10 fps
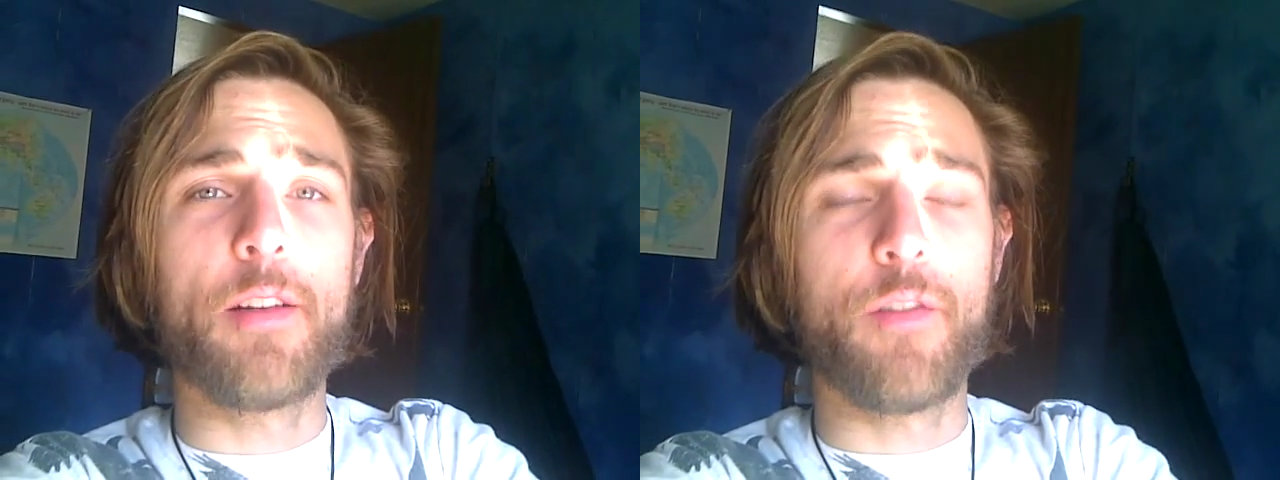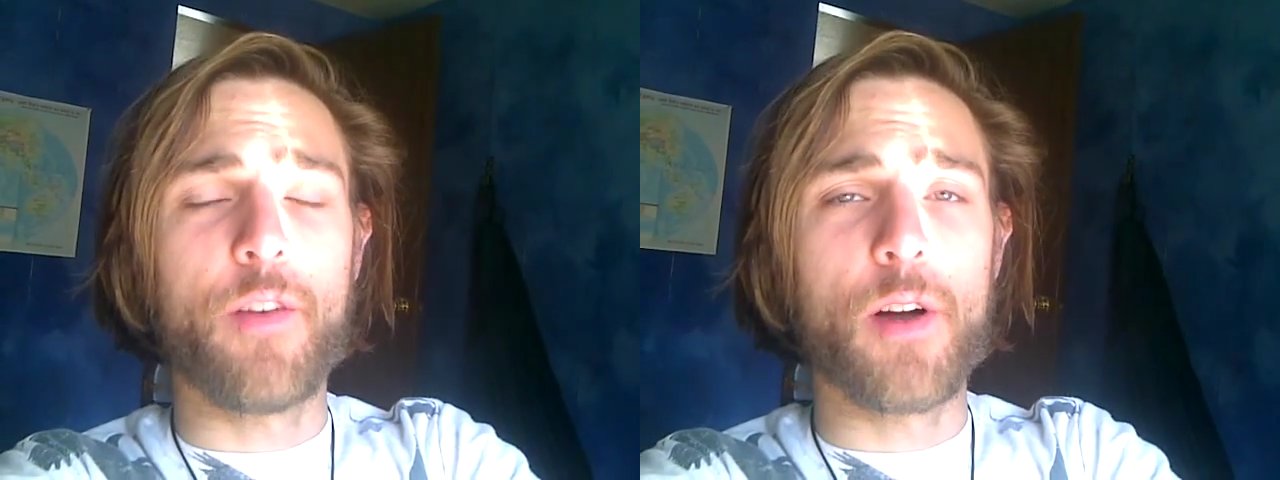
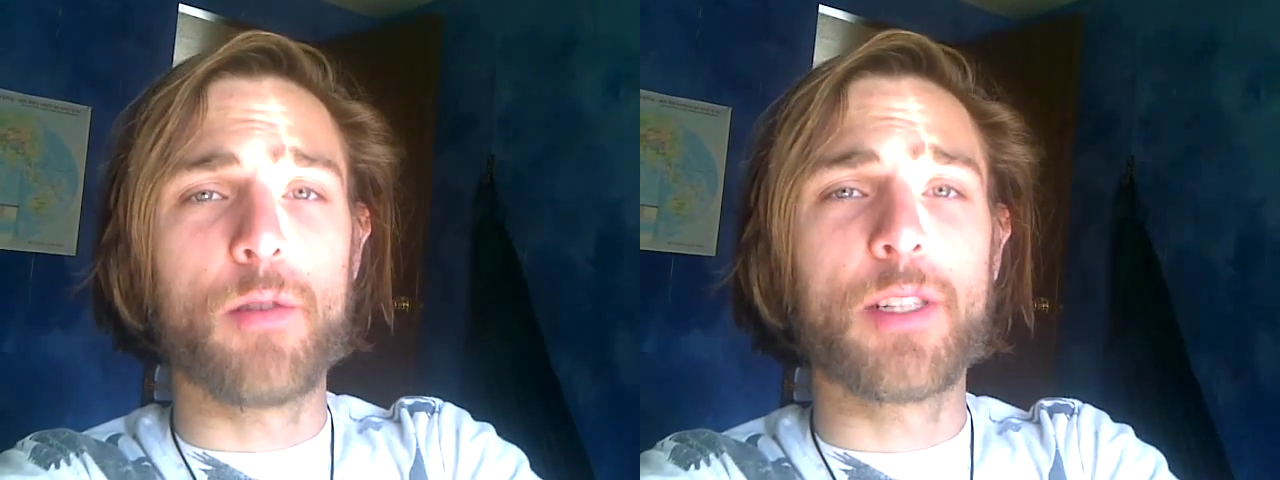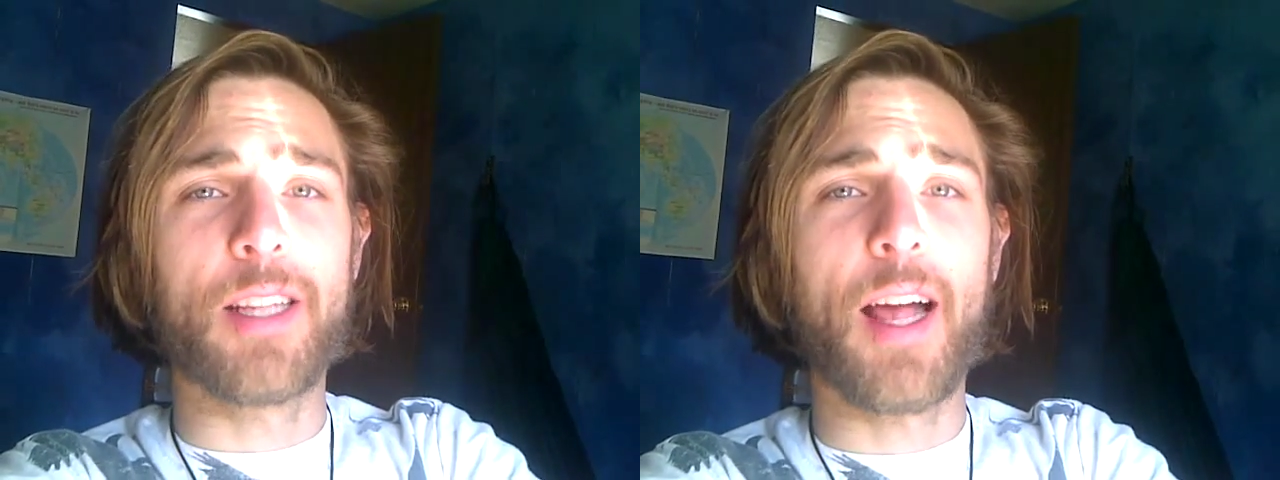
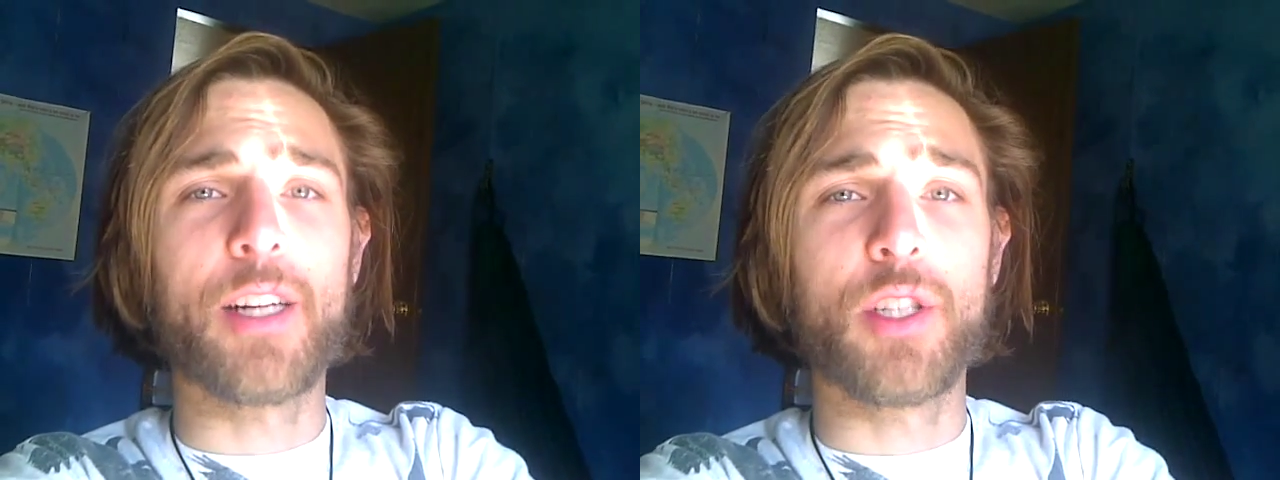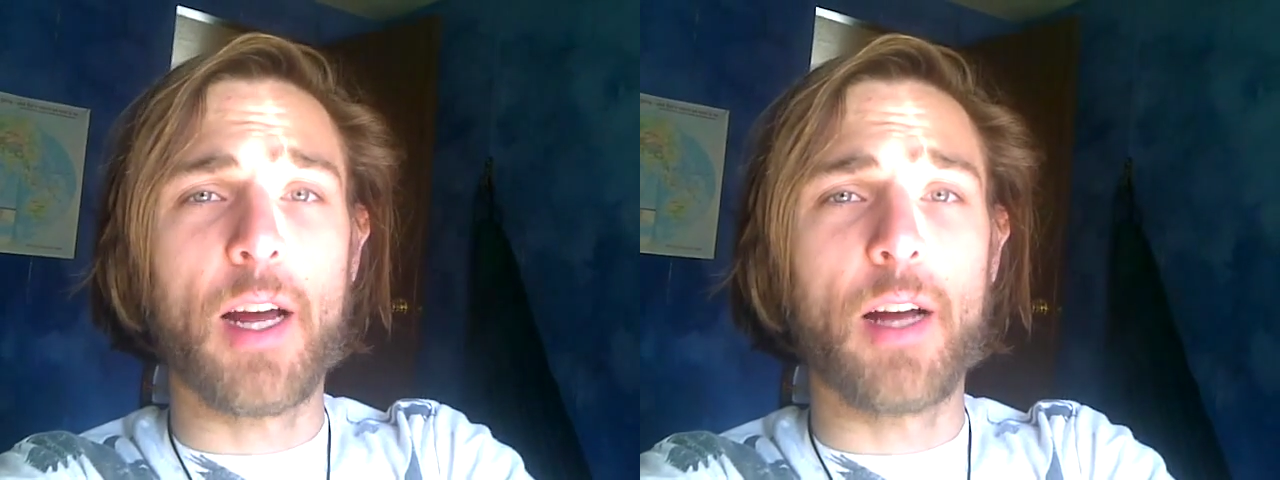info
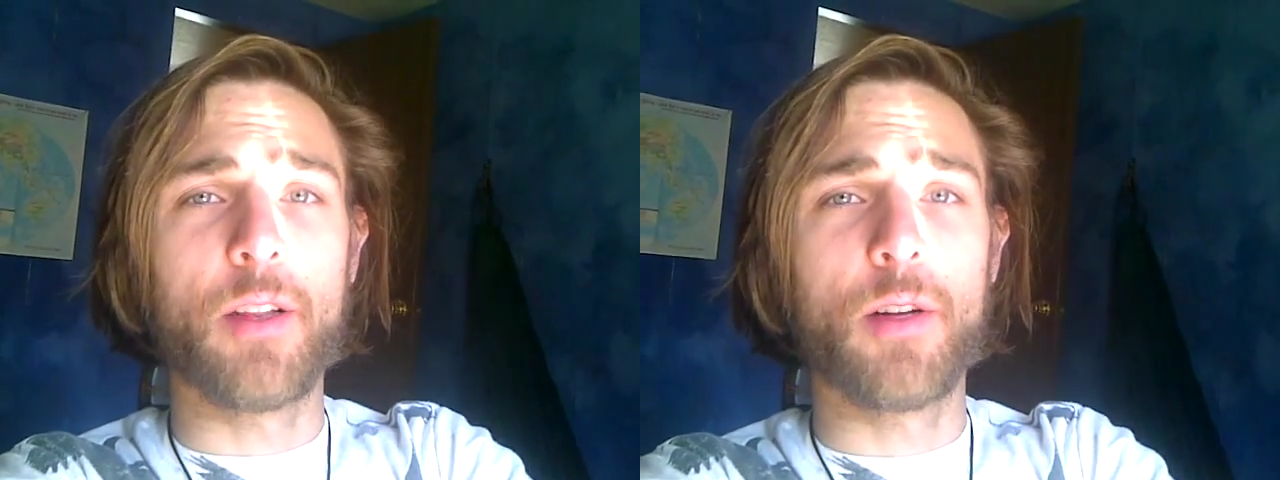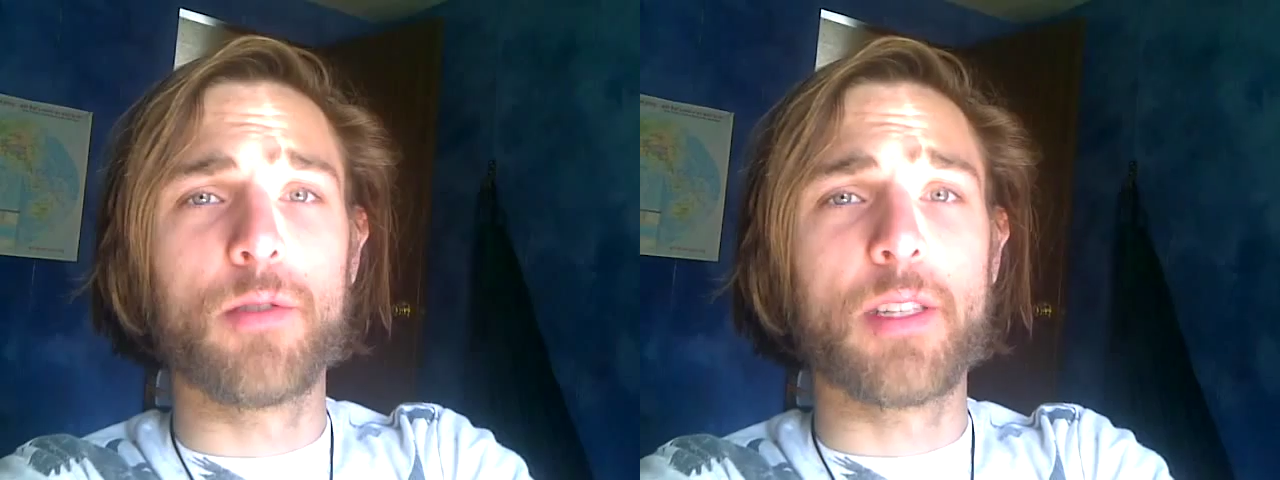slash
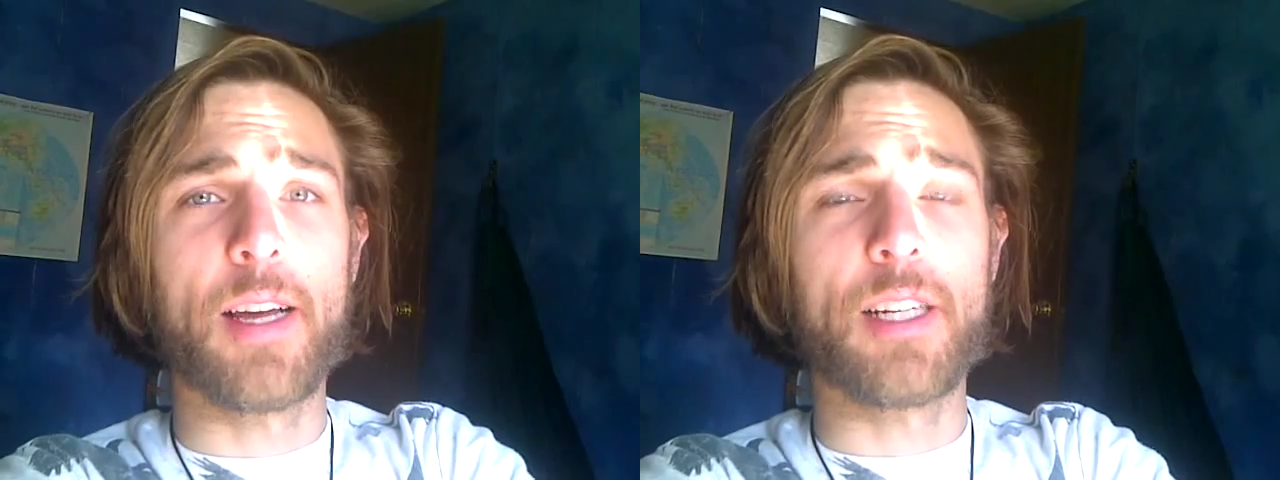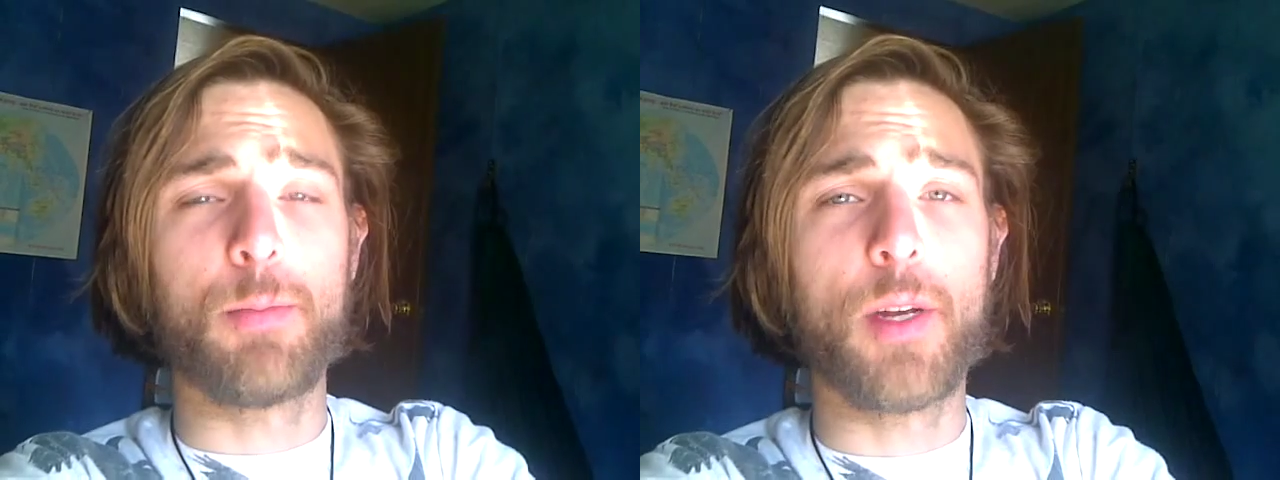downloads
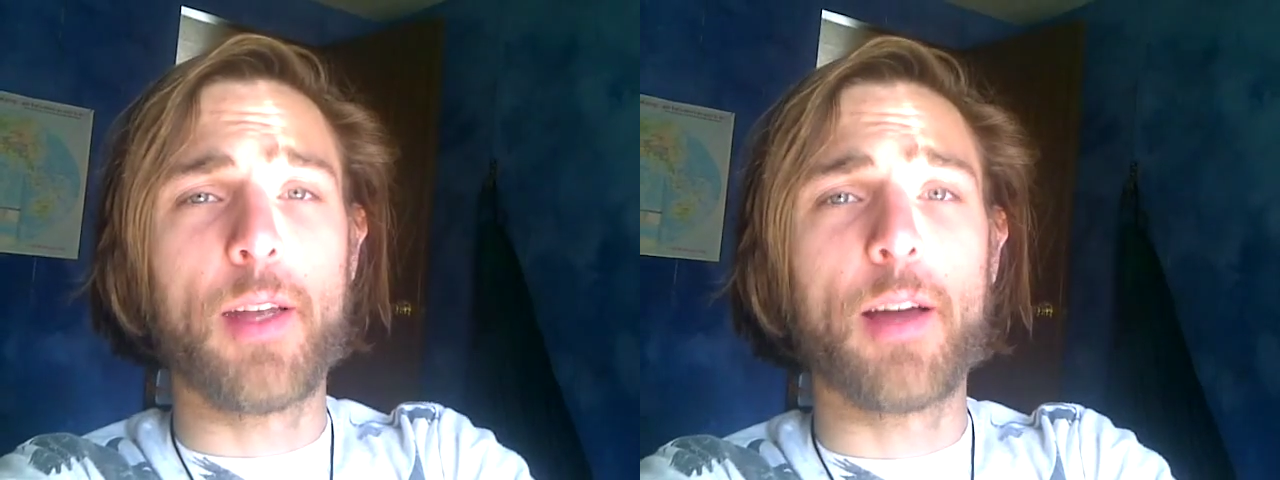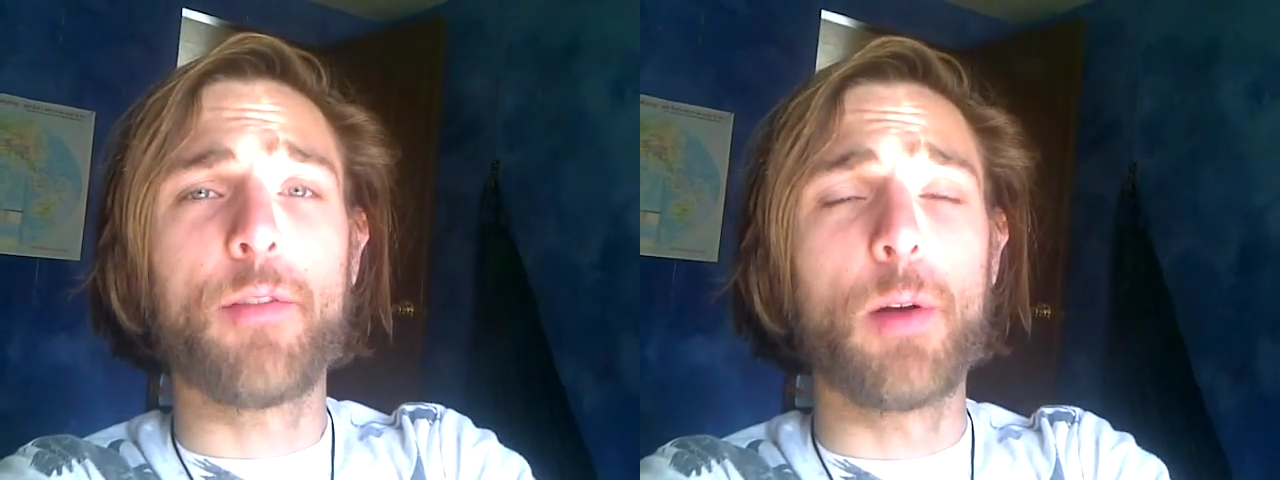slash P
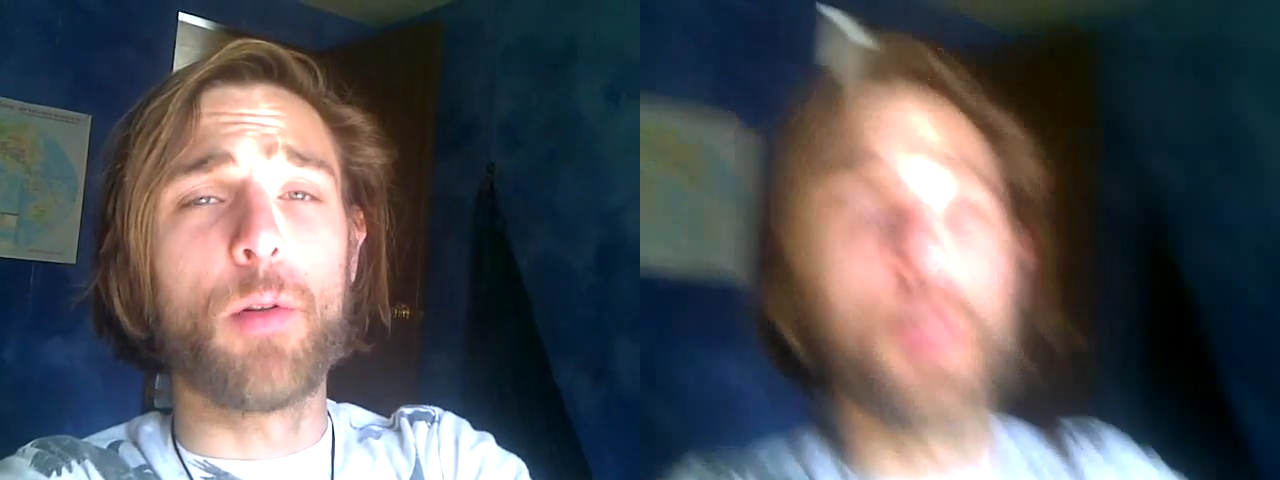D F.